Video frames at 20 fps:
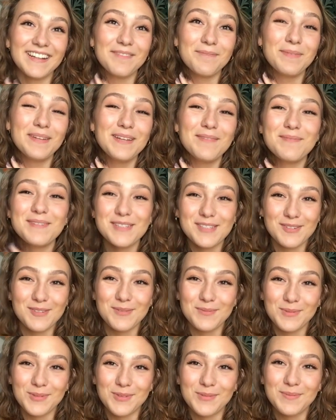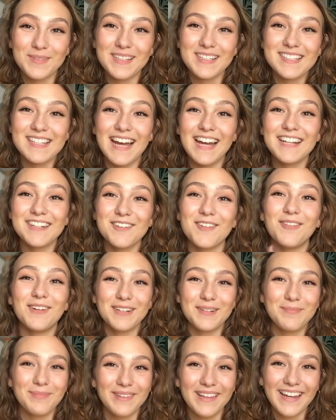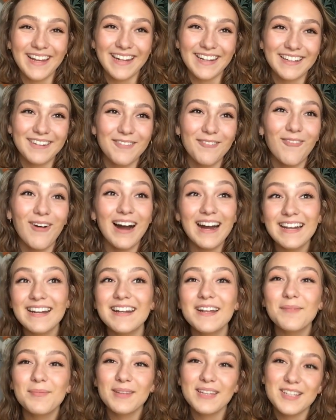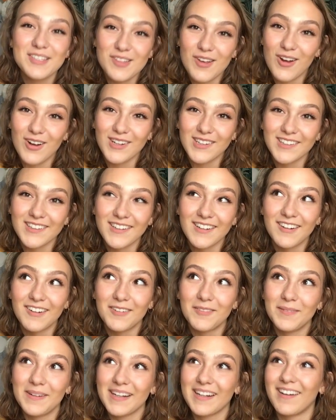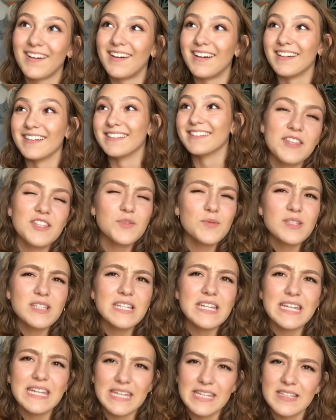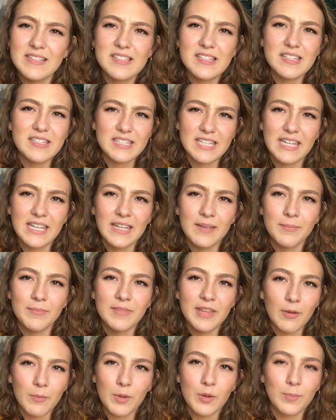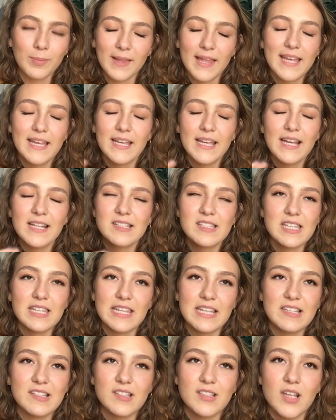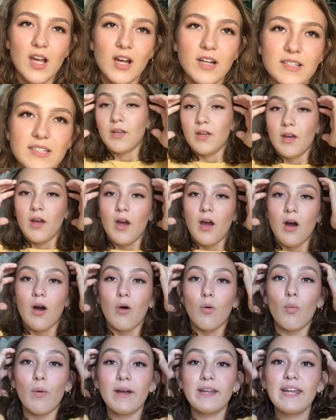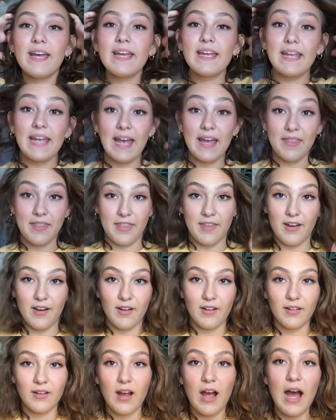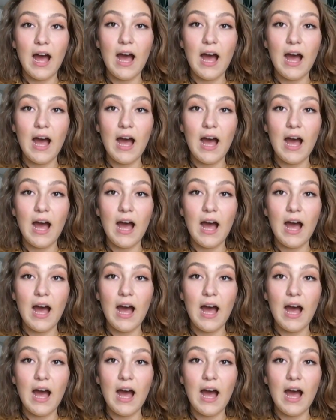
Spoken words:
being miserable because I don't want to play. Why did I play soccer? Oh my God. And this was an easy team that we were playing against. Like, they sucked. When I get there,